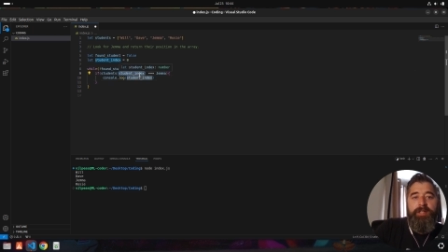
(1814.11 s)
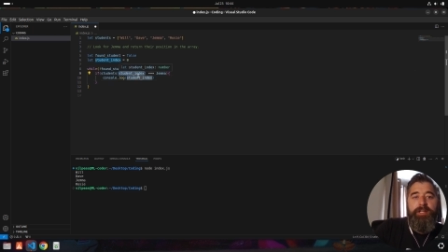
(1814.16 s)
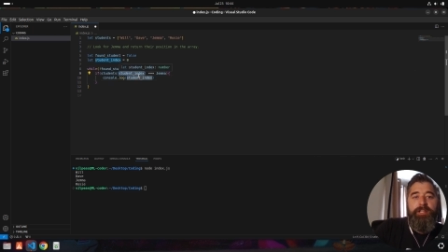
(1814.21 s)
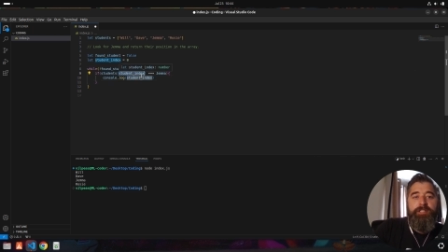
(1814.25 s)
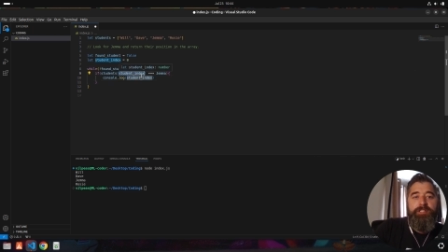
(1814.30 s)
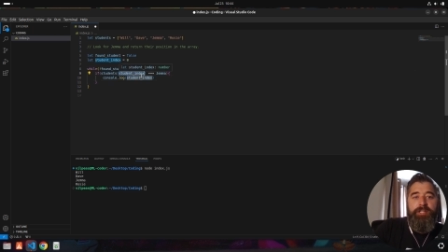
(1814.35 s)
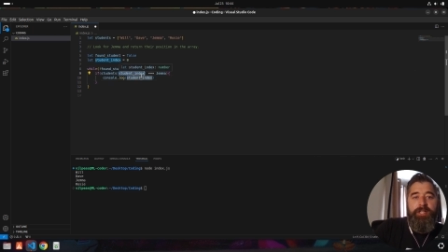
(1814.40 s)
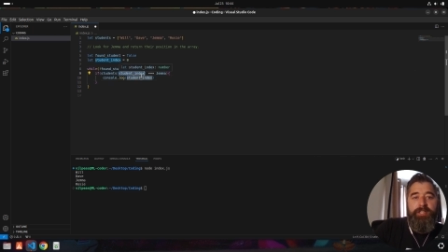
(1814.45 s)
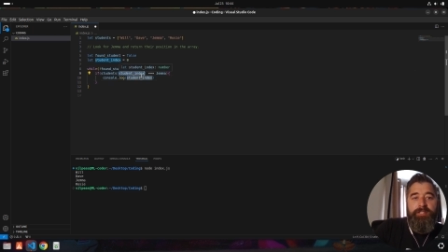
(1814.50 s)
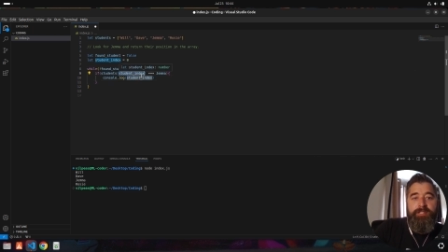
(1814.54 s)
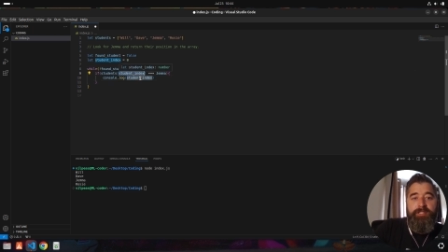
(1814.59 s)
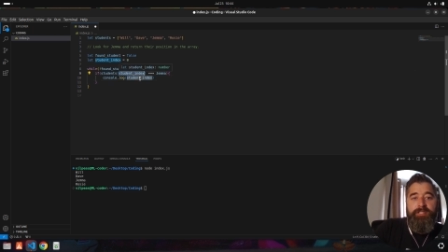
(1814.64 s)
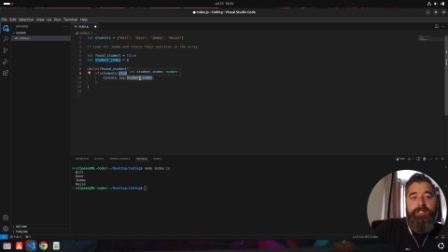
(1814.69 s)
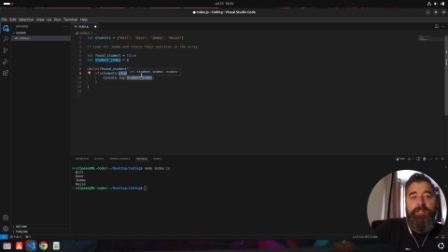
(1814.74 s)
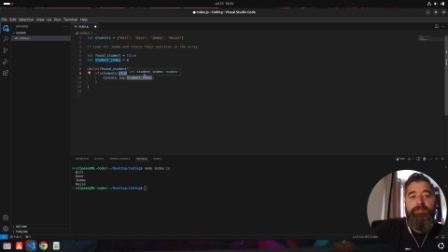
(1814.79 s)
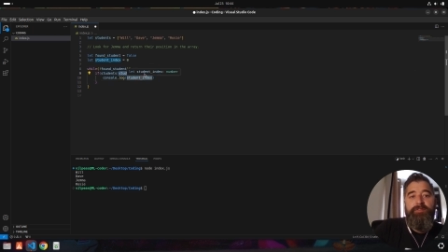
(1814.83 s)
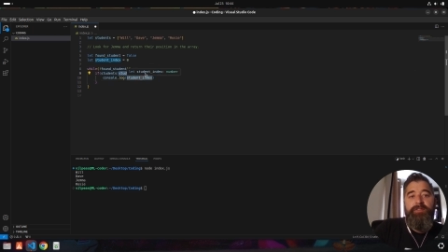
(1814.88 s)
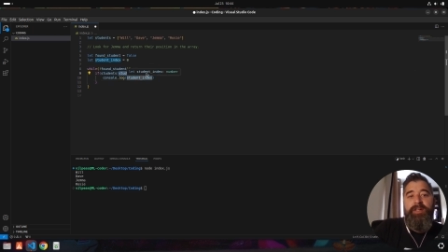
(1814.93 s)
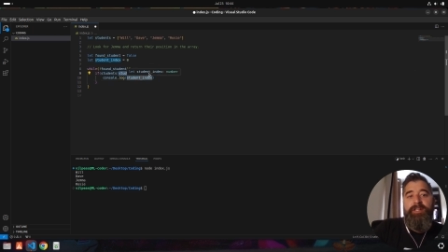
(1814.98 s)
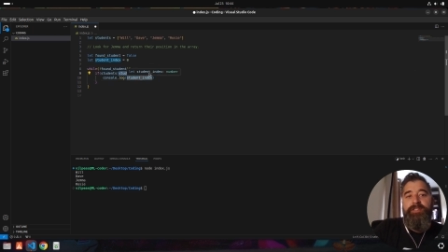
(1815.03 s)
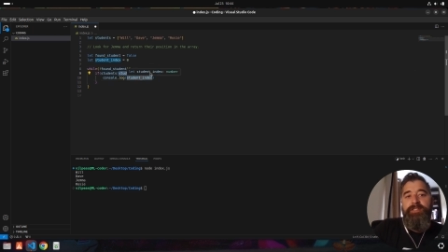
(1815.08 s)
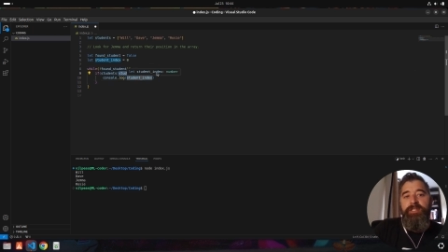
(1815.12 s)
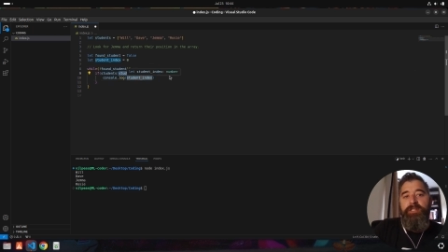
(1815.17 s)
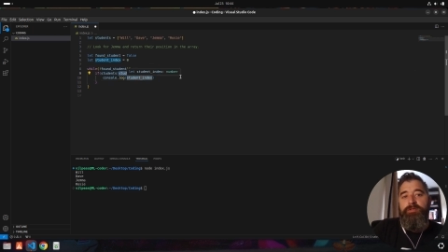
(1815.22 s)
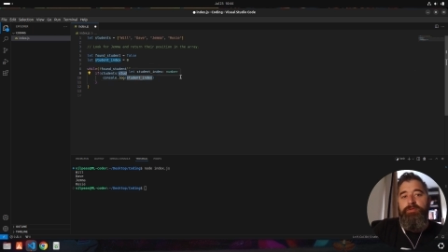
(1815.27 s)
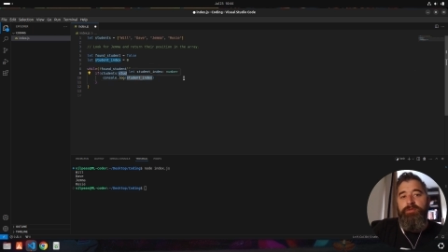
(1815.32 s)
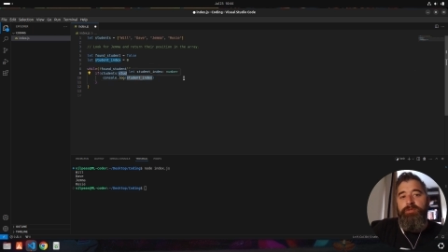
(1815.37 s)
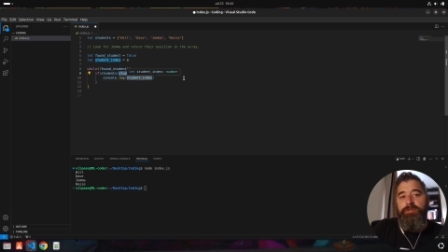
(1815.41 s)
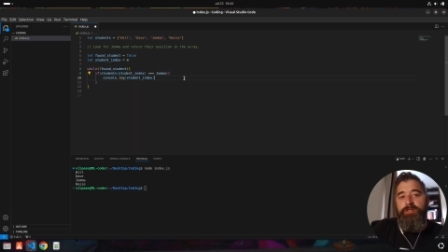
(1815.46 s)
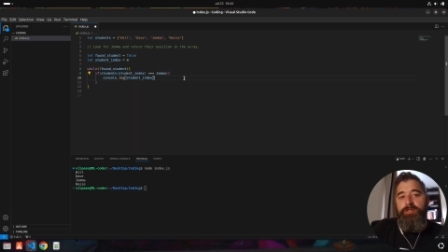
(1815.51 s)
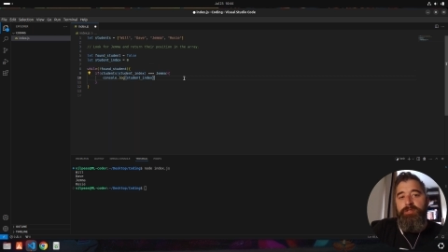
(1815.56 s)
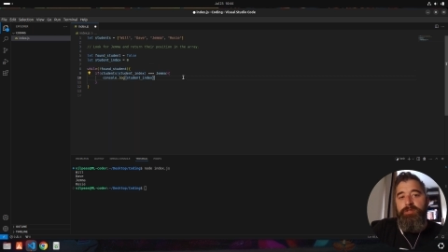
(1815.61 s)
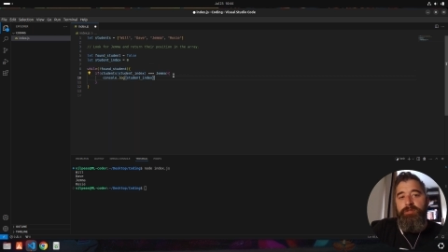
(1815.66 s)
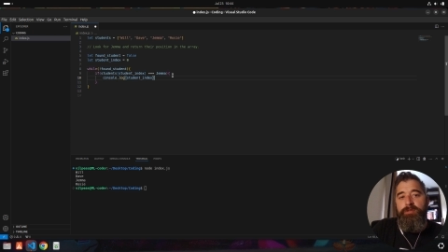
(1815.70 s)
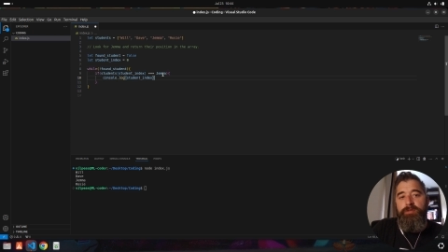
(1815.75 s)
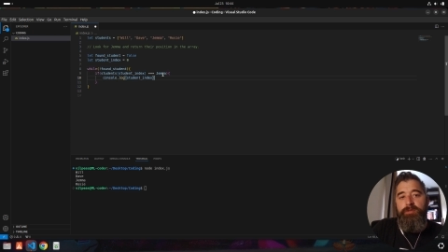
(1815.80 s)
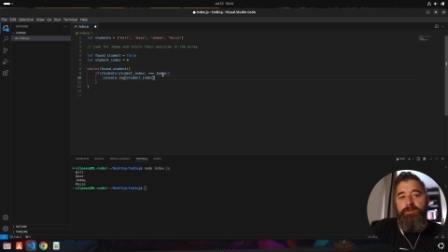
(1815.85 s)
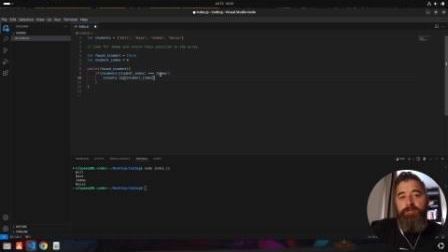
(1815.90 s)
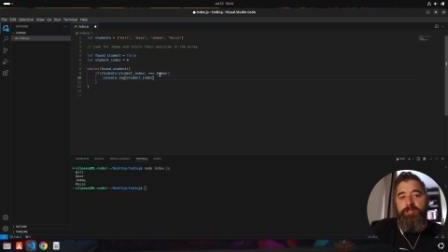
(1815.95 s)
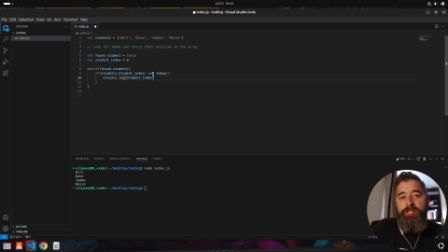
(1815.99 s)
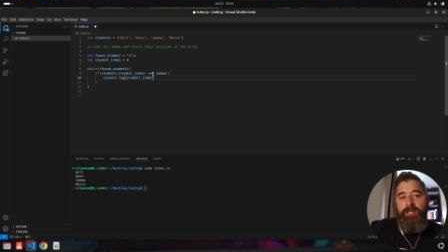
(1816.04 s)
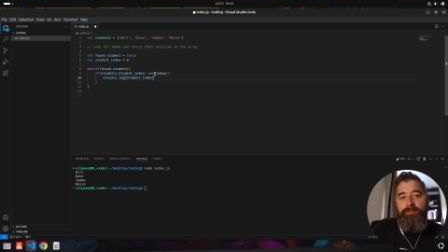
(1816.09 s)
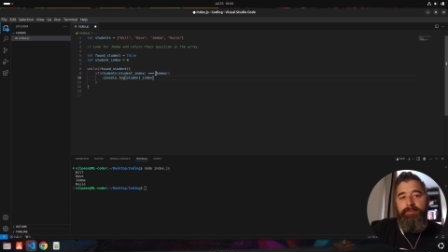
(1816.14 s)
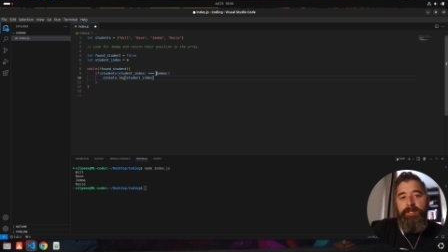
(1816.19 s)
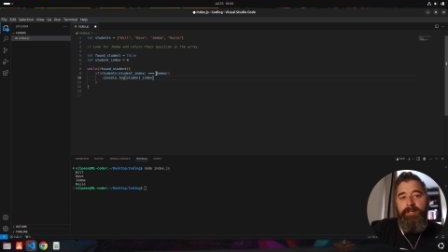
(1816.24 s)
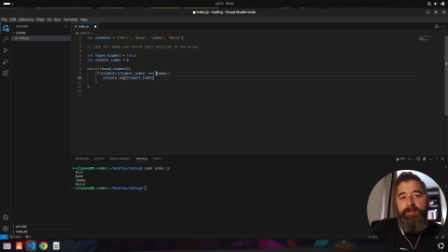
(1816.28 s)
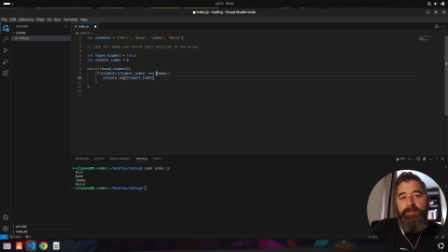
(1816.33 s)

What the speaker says: Check to see if that's equal to Gemma.